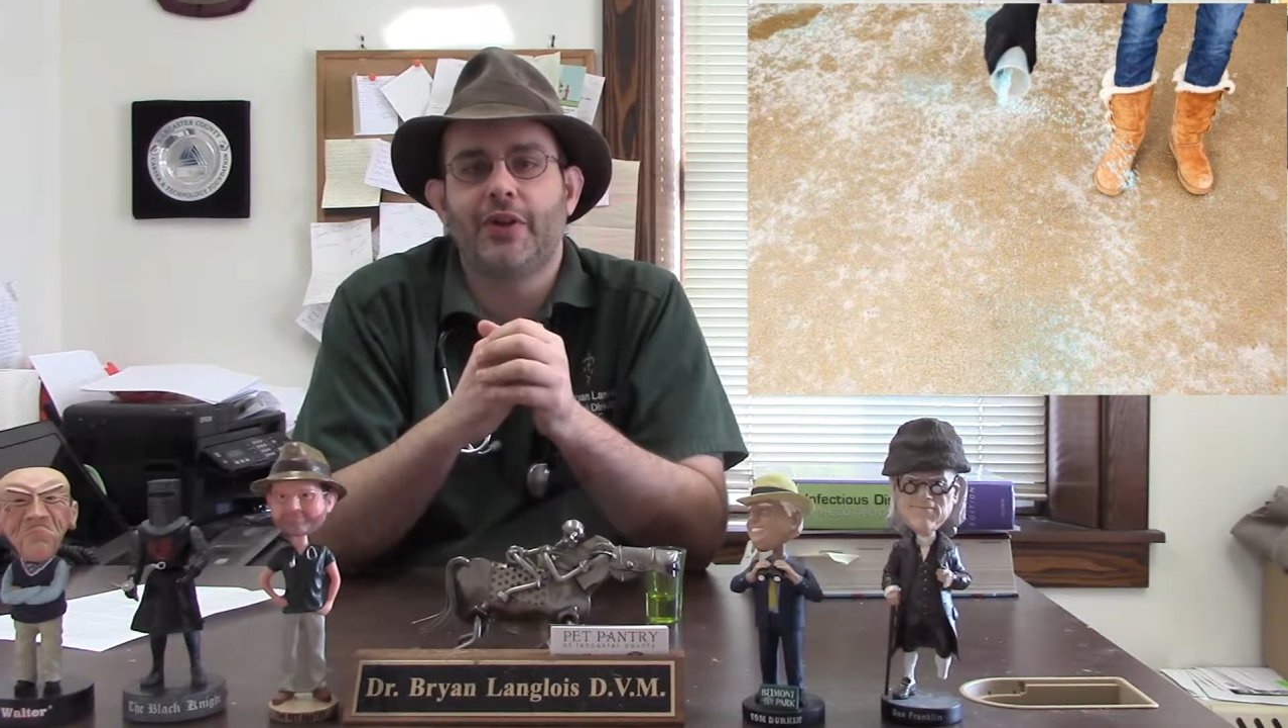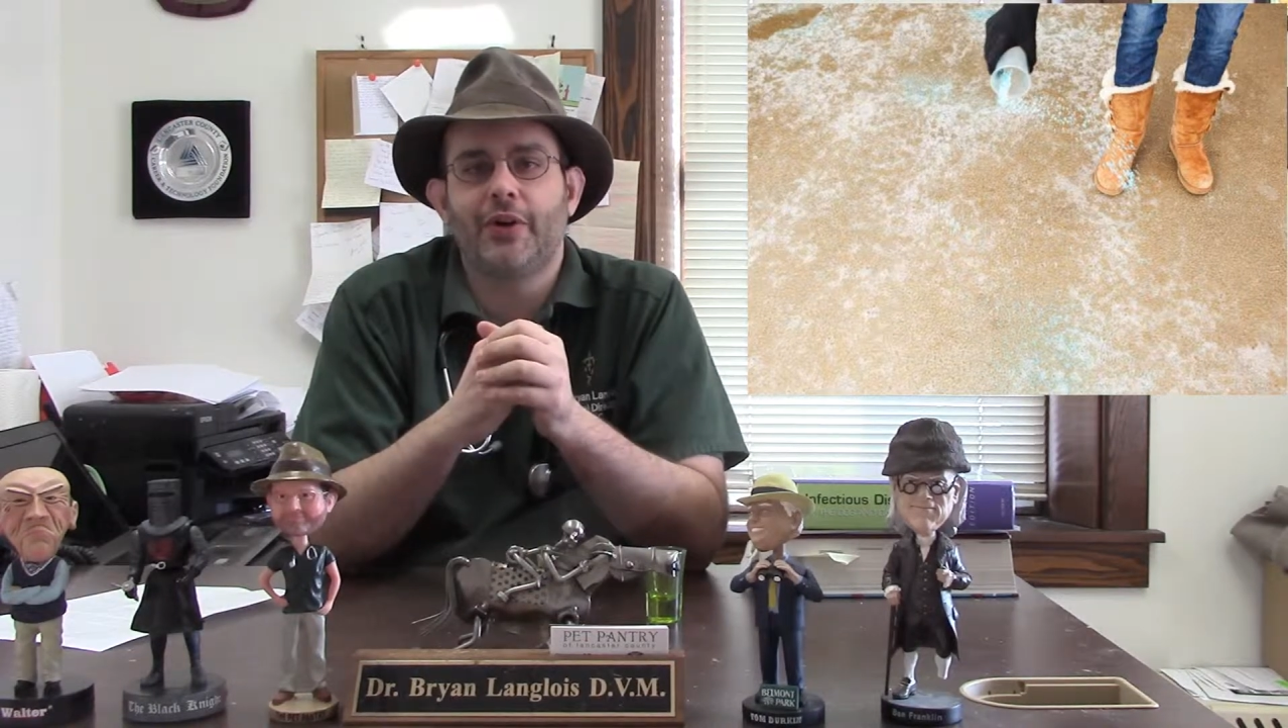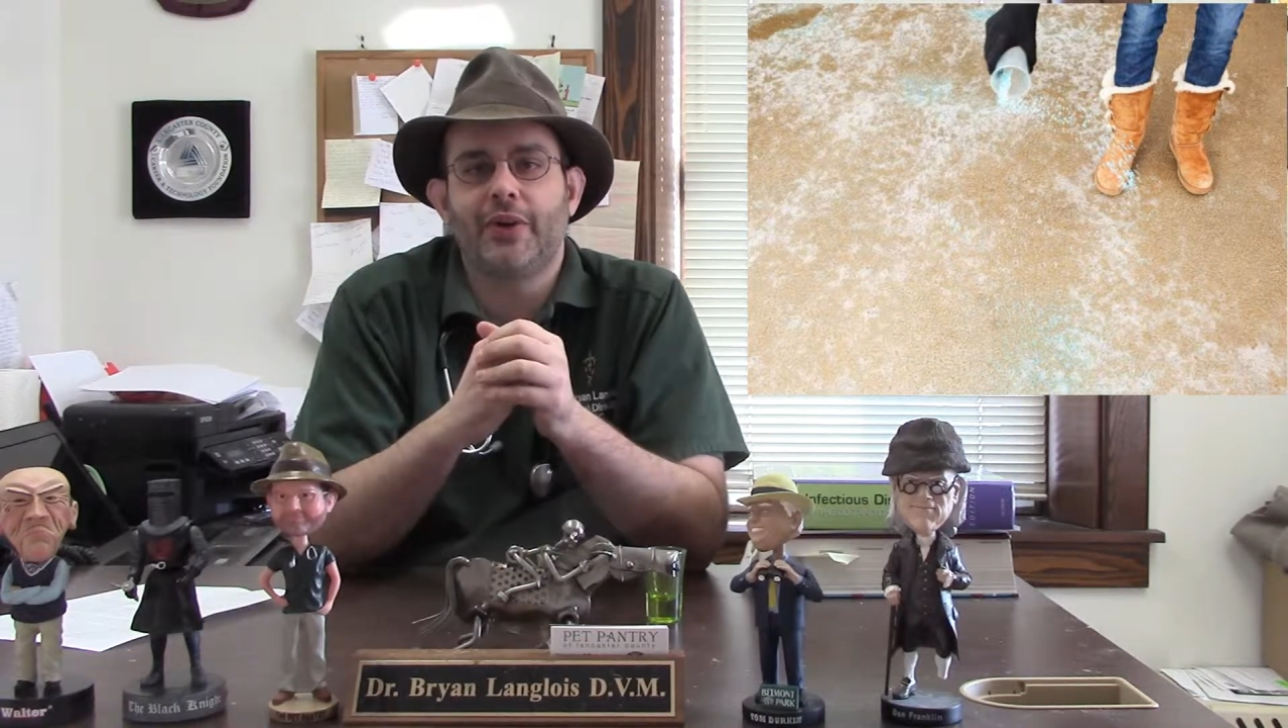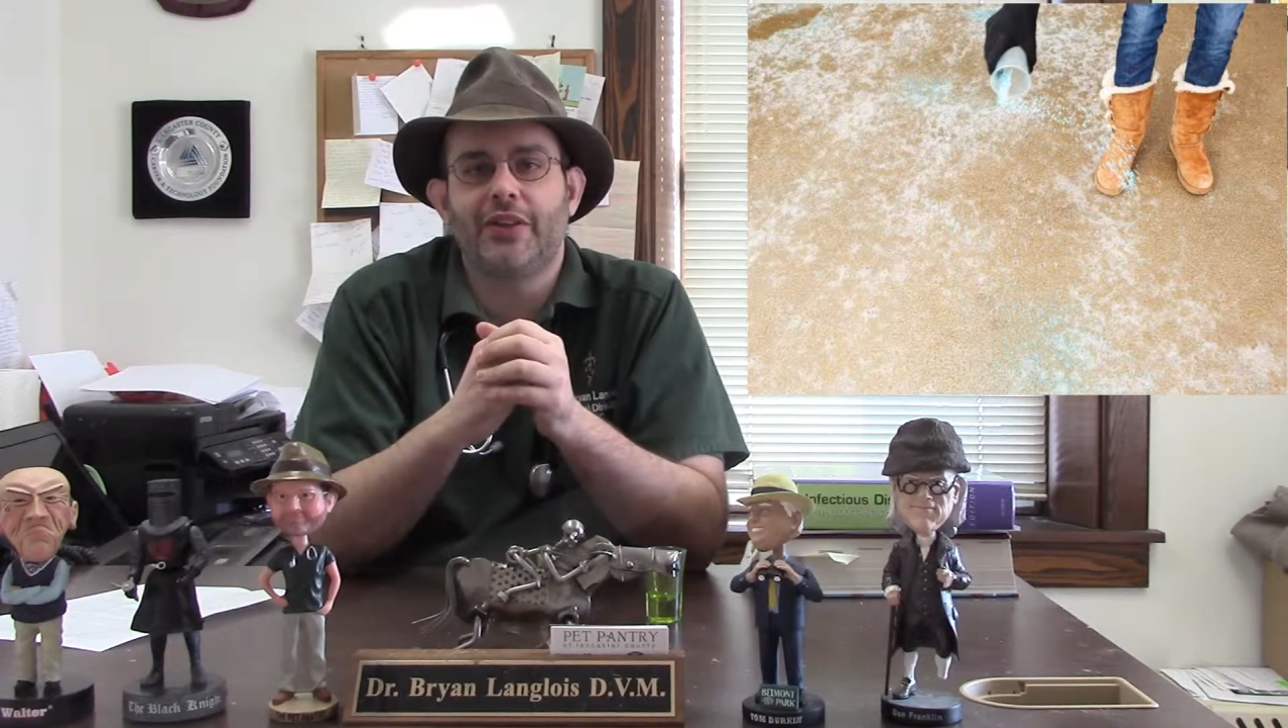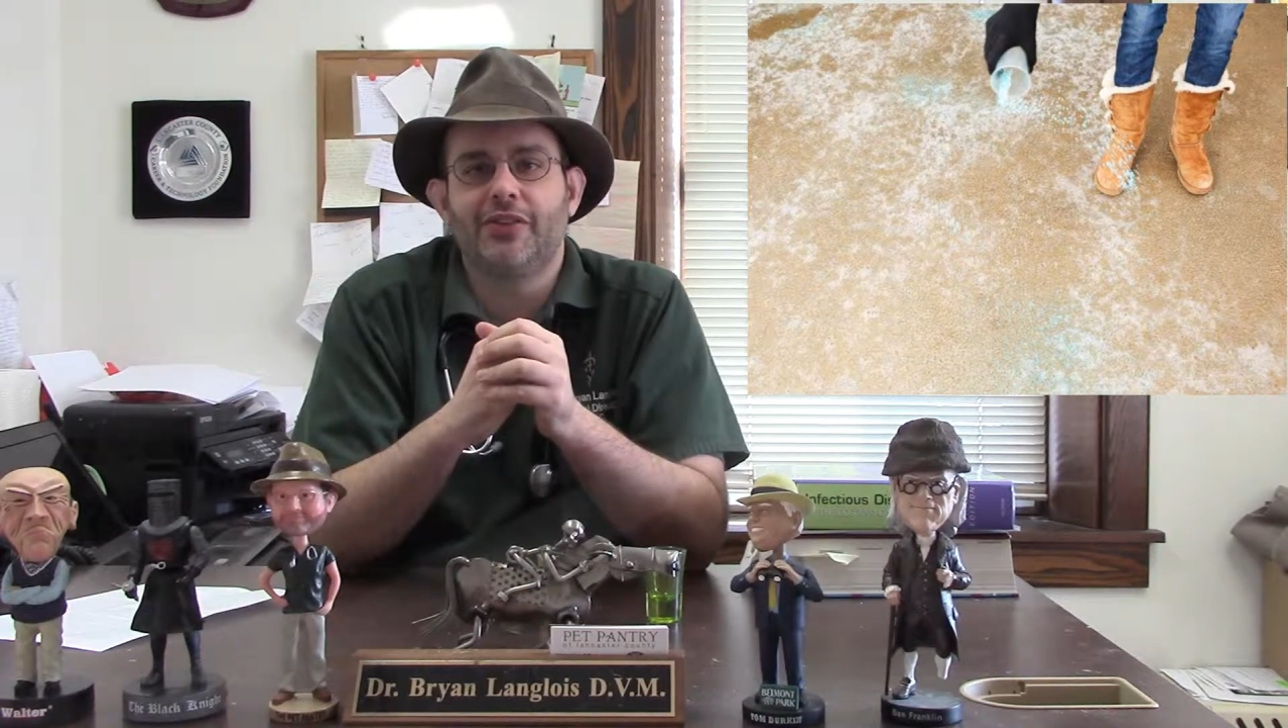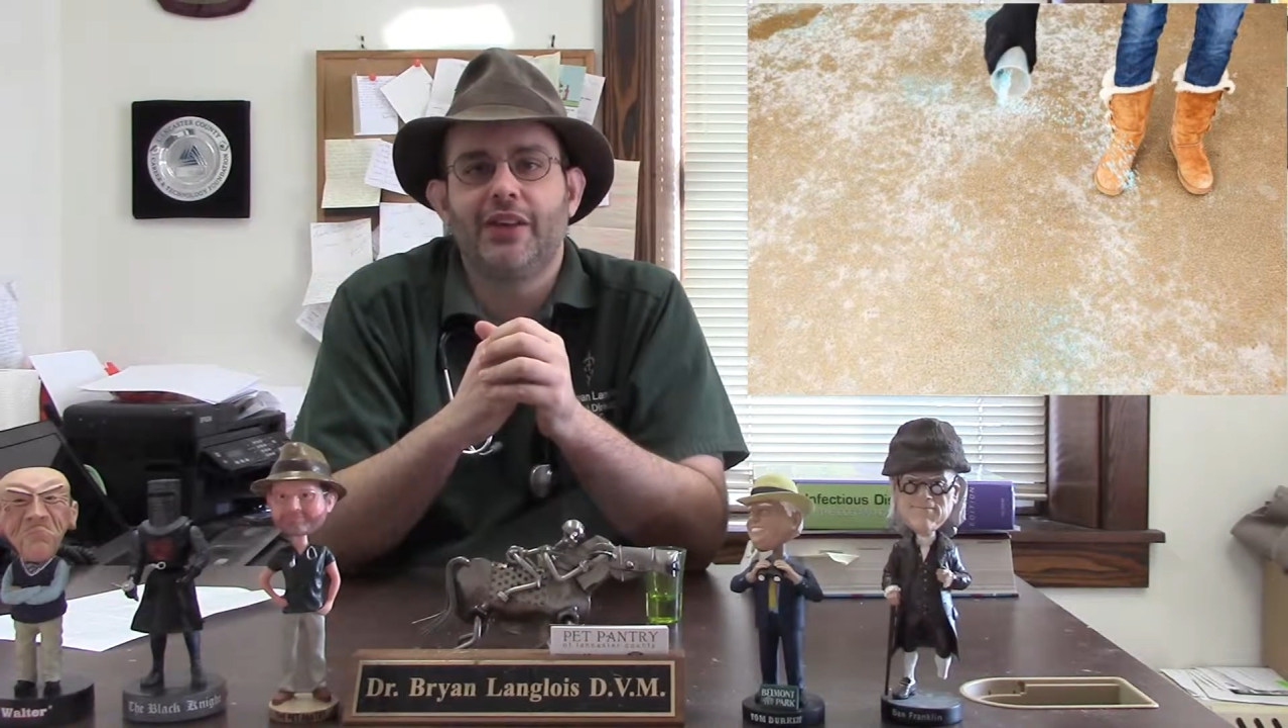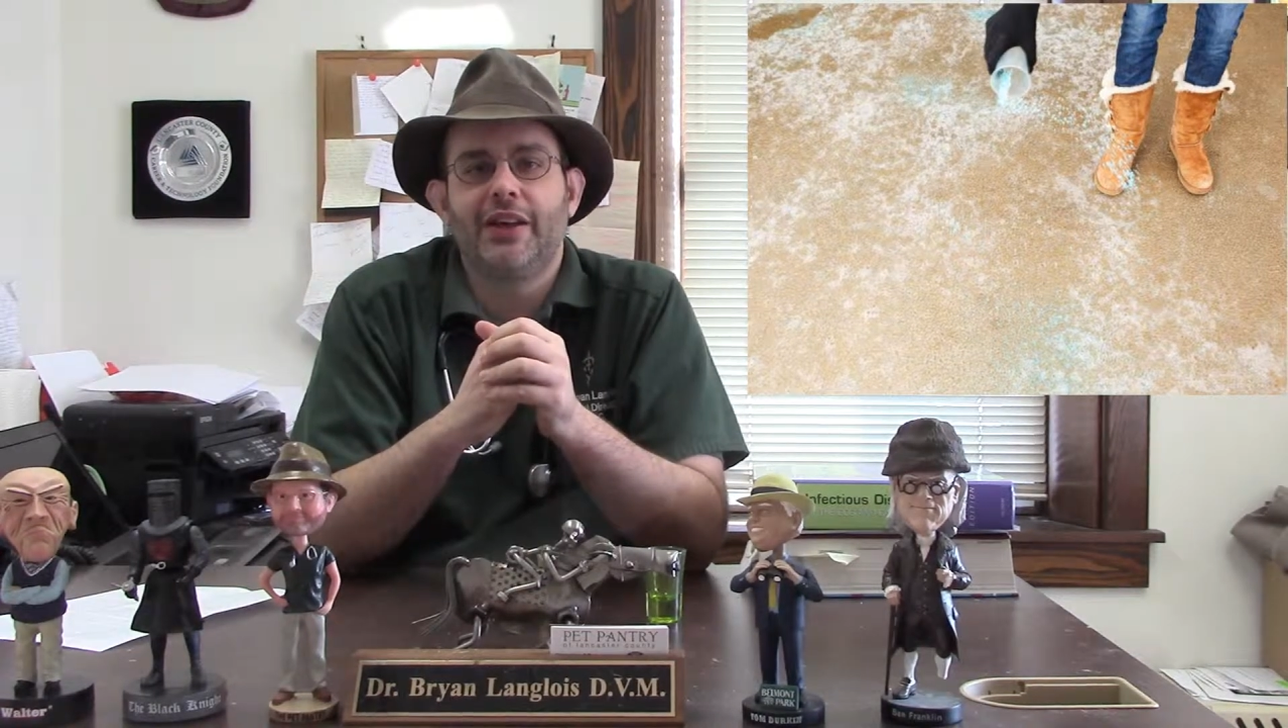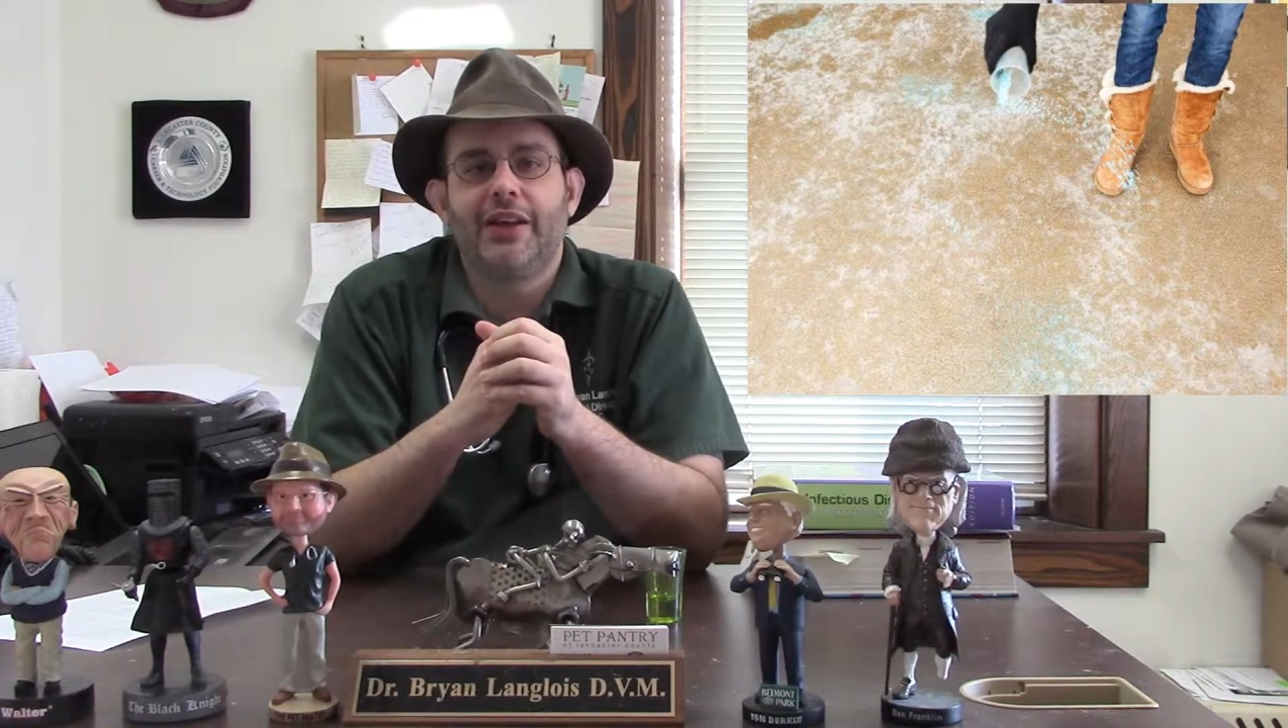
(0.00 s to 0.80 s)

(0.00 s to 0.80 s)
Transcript: though, is